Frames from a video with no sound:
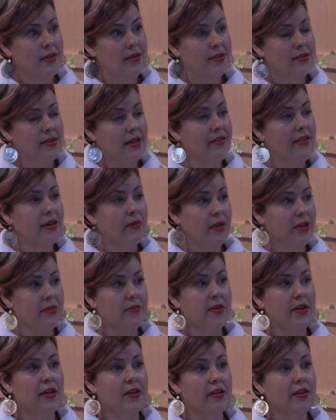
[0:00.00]
Say that with
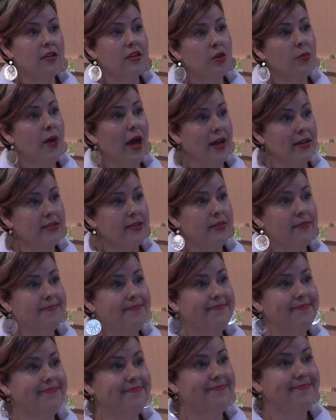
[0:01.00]
me, you bet.
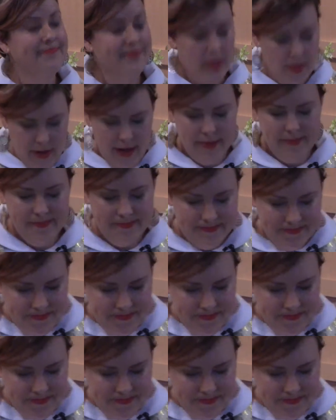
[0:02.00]
You bet.